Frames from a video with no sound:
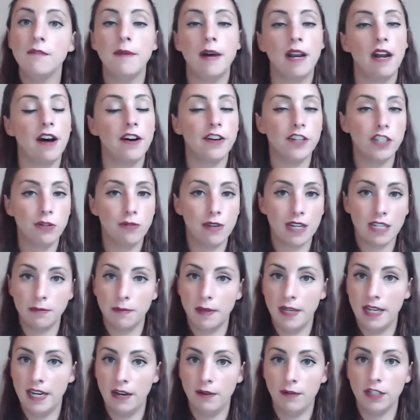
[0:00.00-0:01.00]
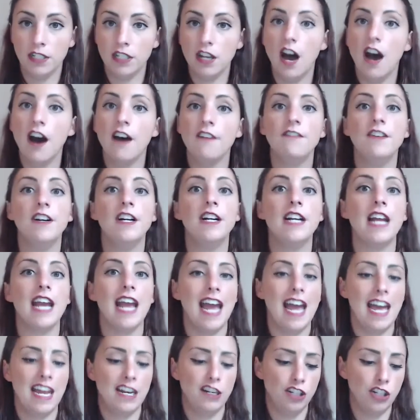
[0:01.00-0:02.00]
but also explaining what's offered
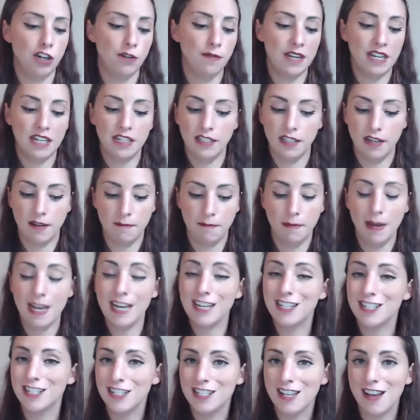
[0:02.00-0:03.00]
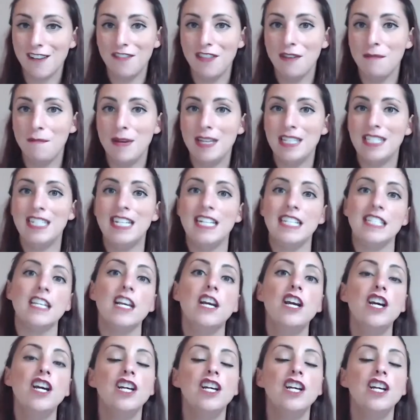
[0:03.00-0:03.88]
and showing some pictures of the business,